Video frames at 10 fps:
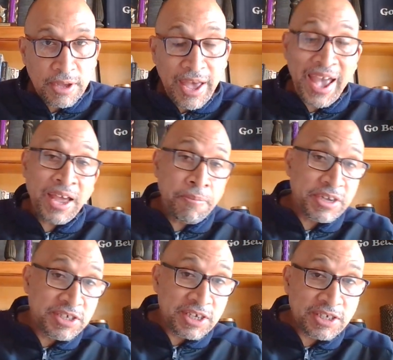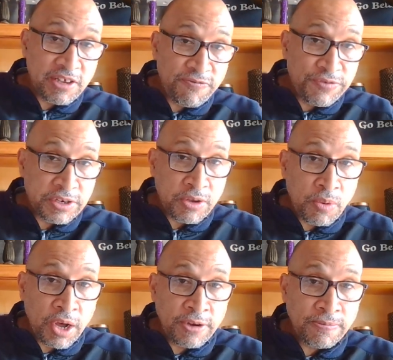And by
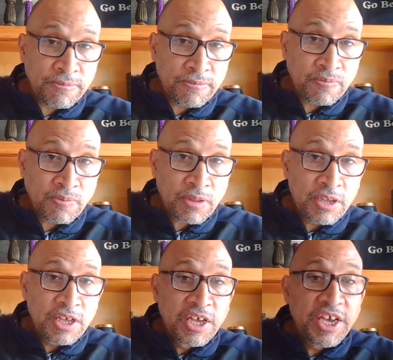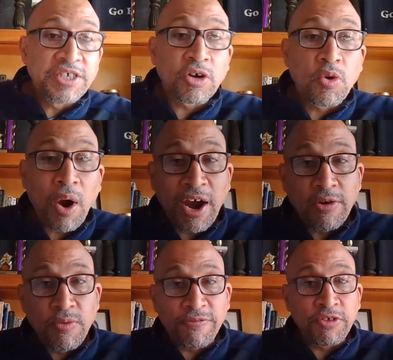1651, he's
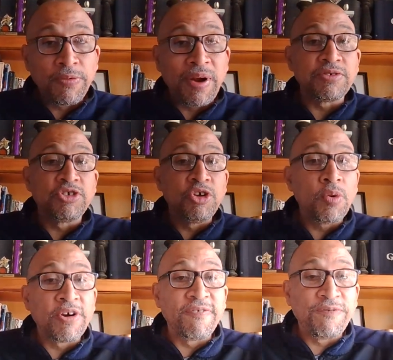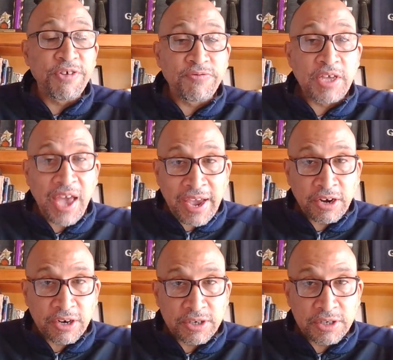acquired roughly around 250
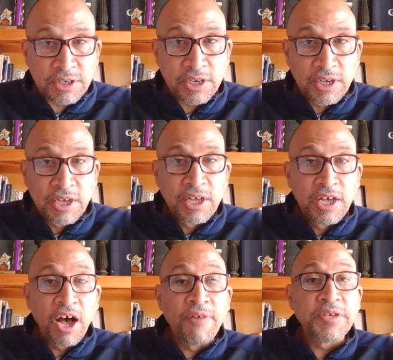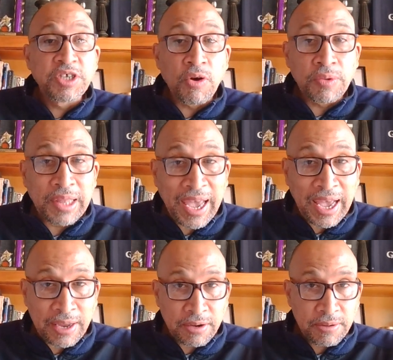acres of his own
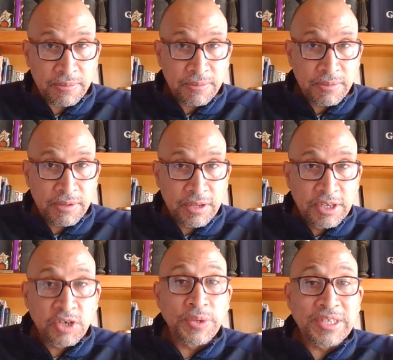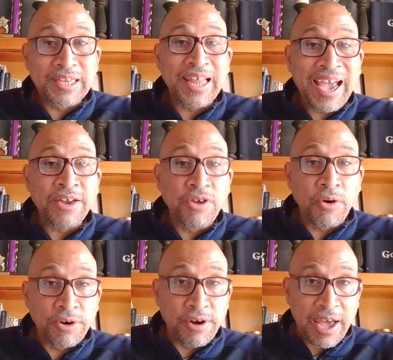land. So he's a
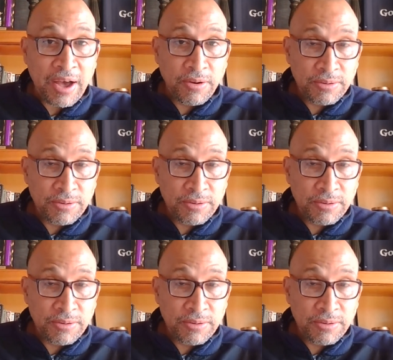landowner now.